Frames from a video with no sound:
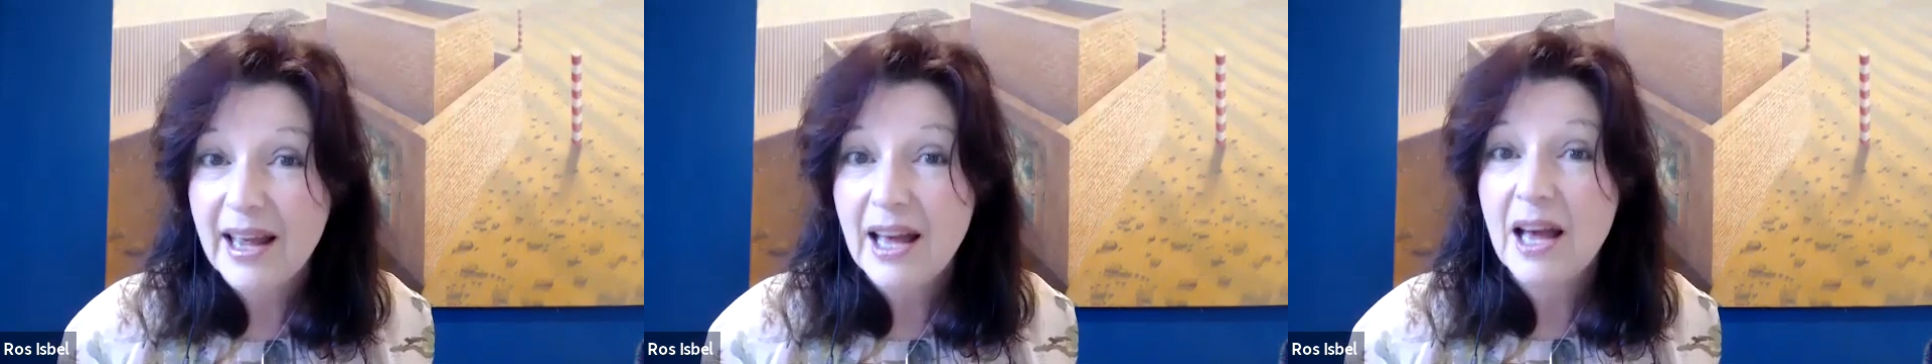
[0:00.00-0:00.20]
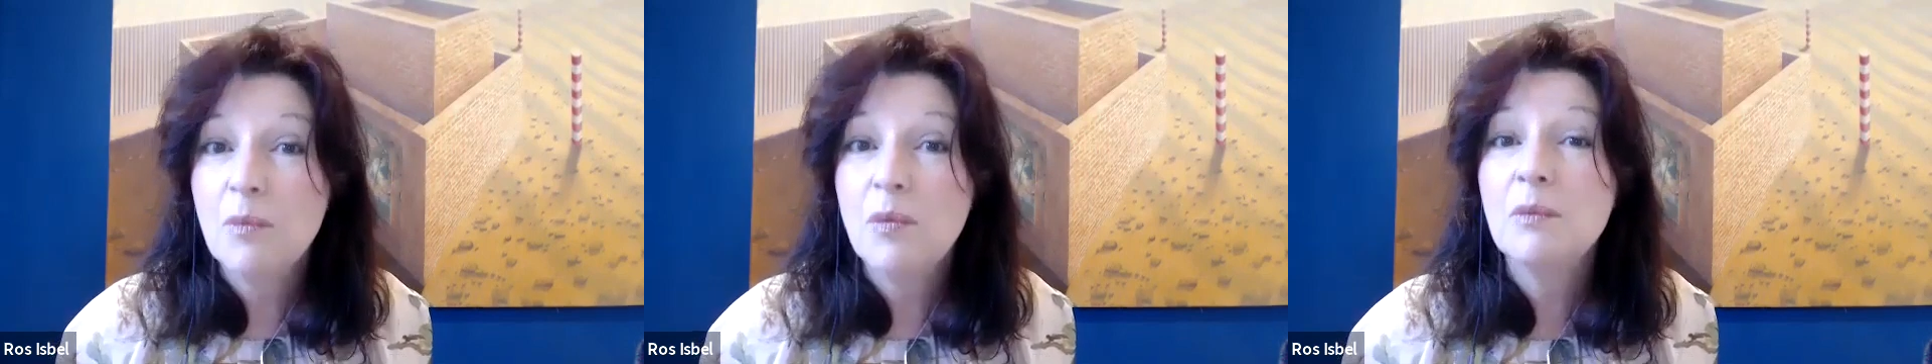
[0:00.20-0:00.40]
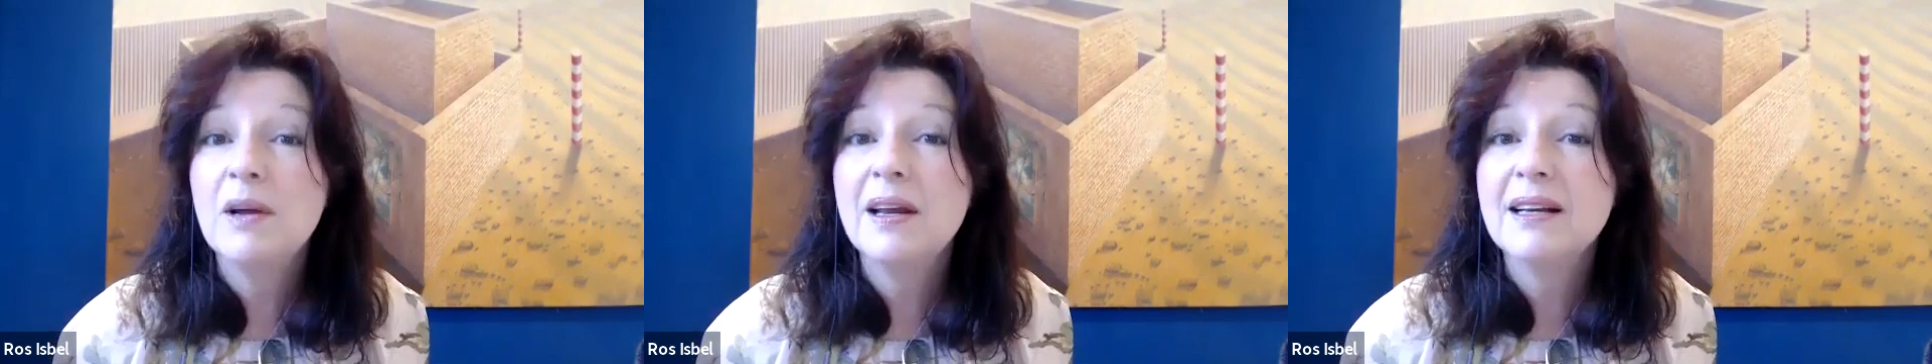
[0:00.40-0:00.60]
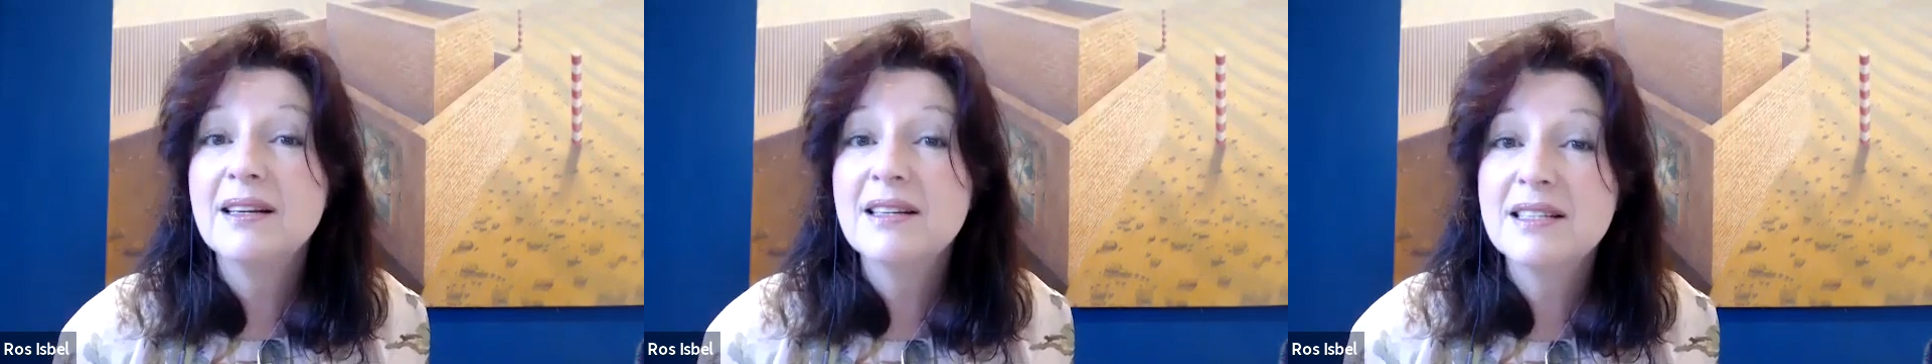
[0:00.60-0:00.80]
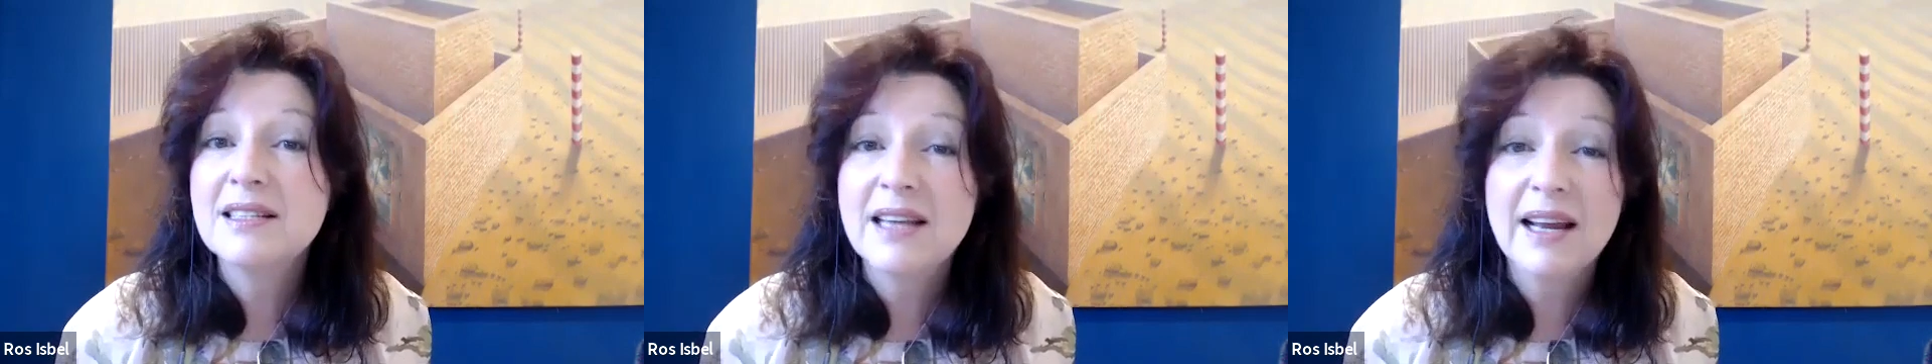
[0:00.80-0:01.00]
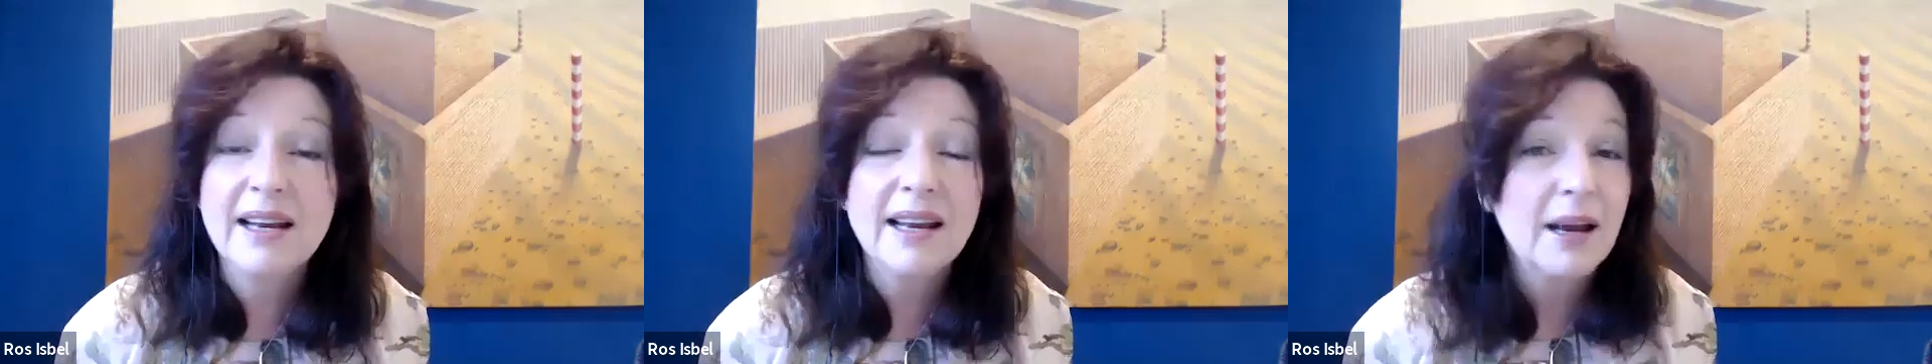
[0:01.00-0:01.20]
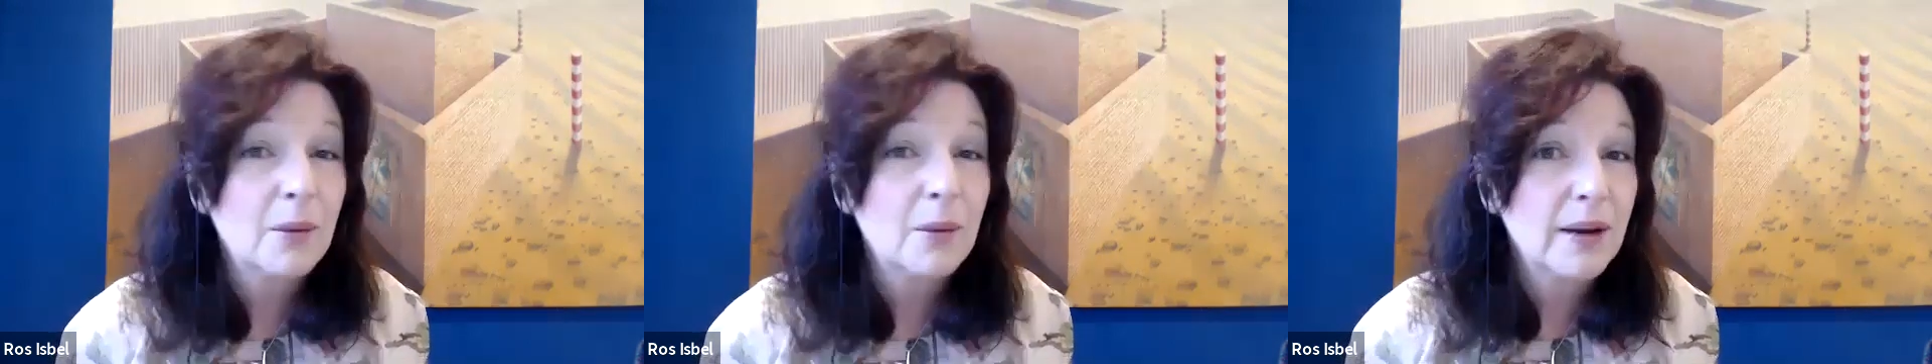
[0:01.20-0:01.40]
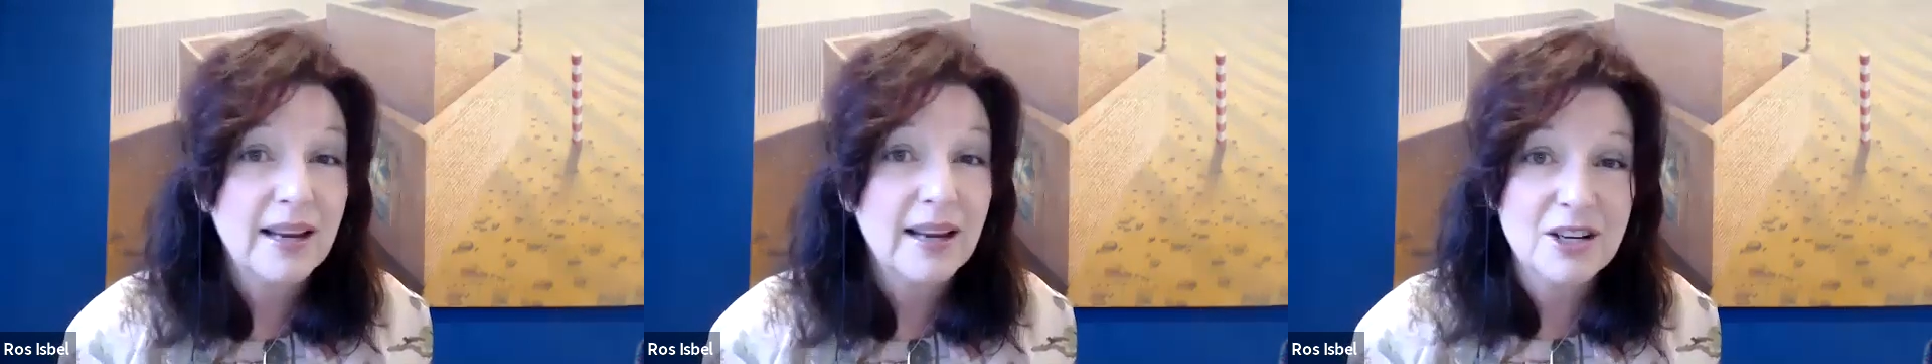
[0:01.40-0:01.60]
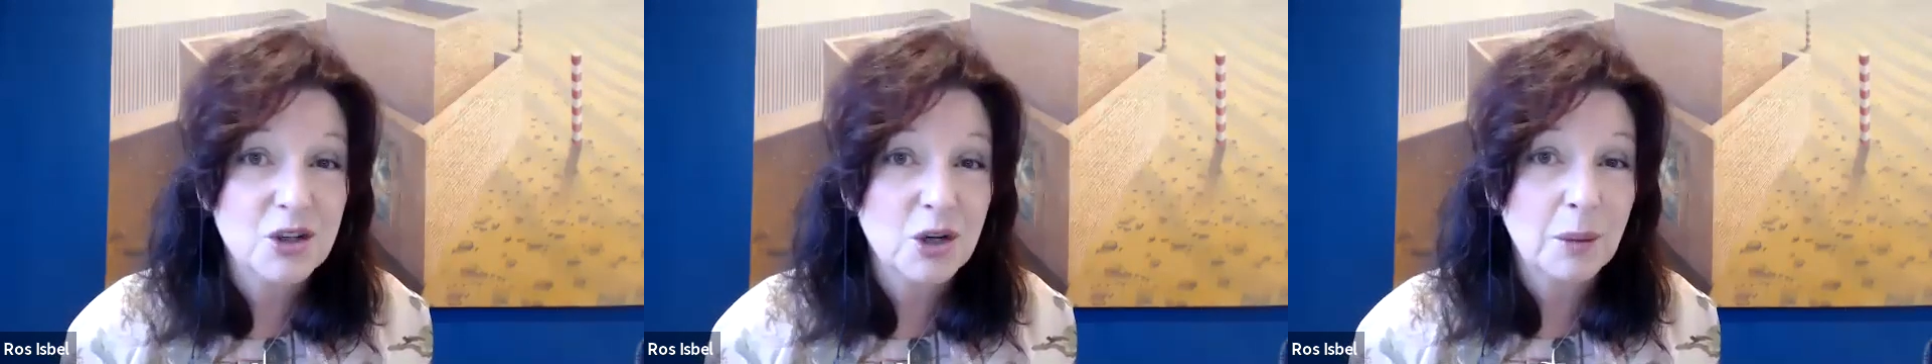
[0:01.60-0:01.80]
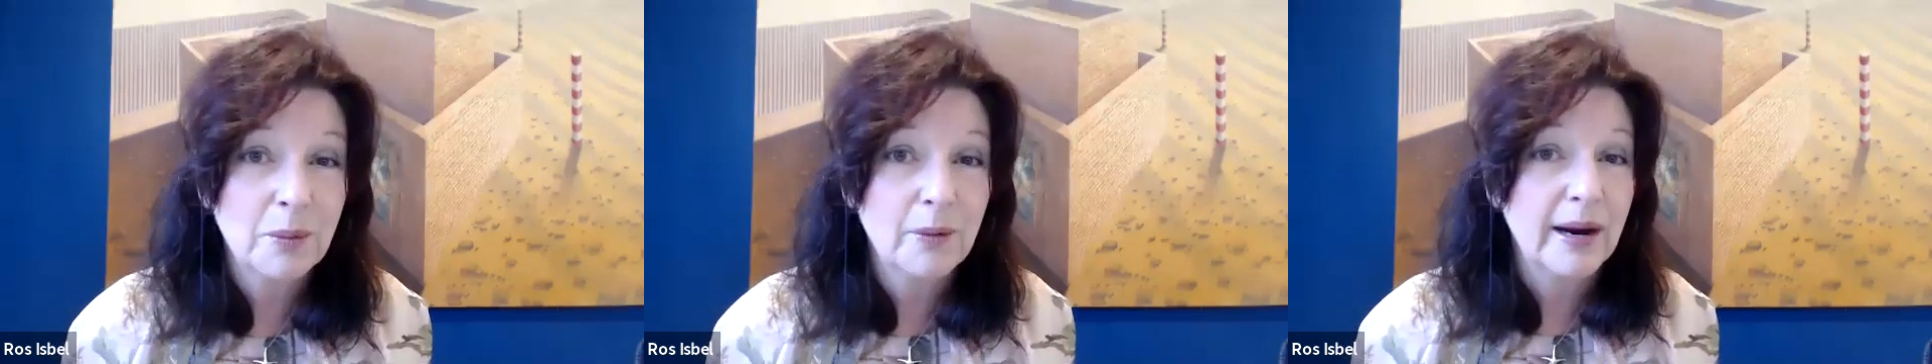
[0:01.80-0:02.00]
And when we understand how we each
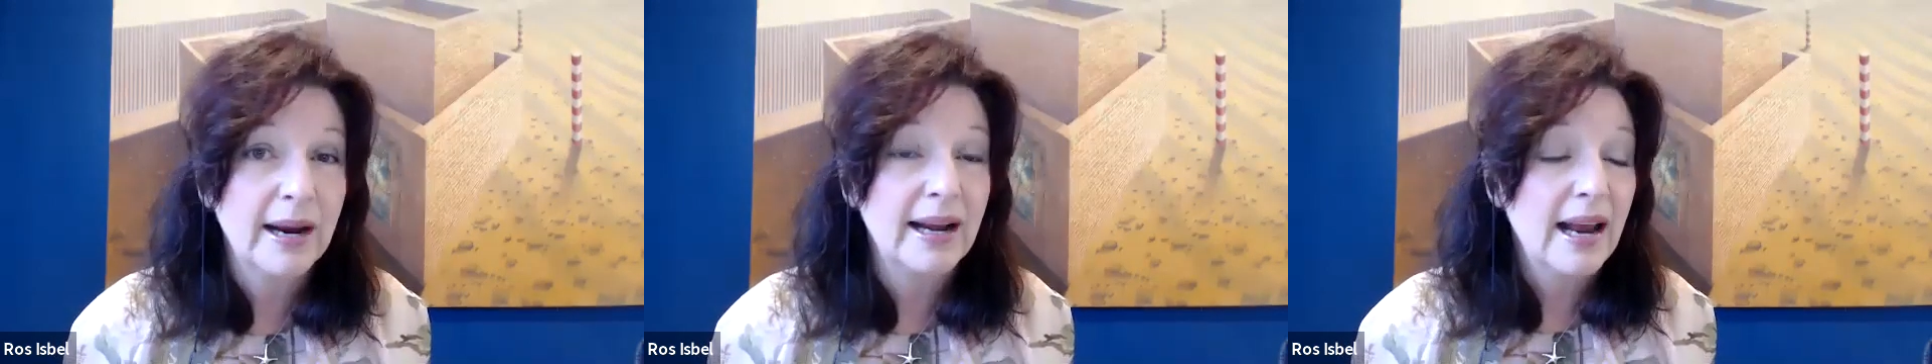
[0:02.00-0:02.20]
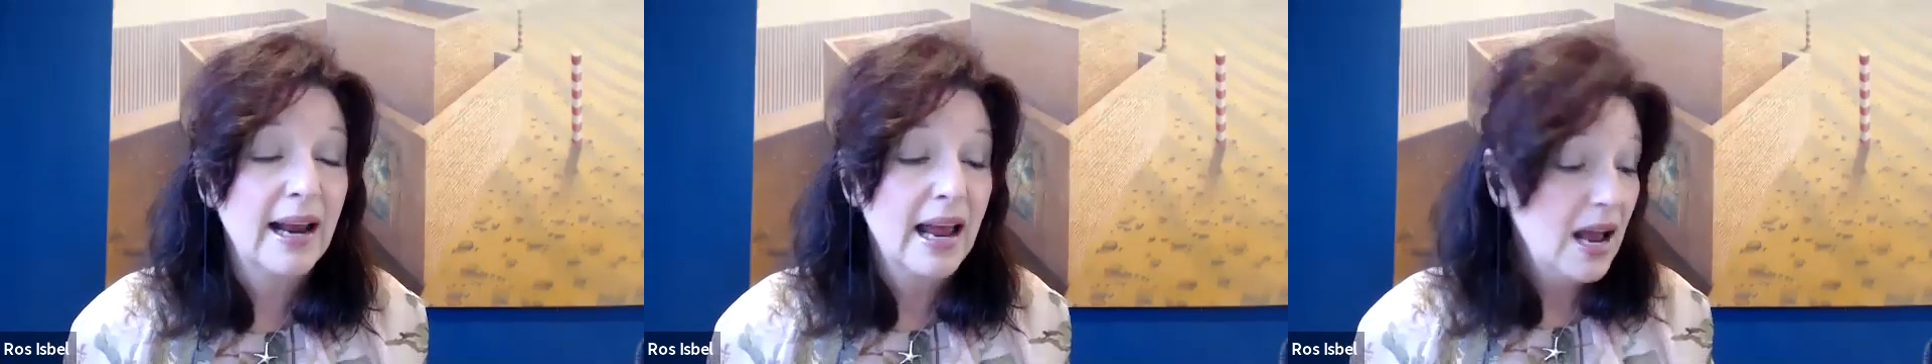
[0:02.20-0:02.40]
operate,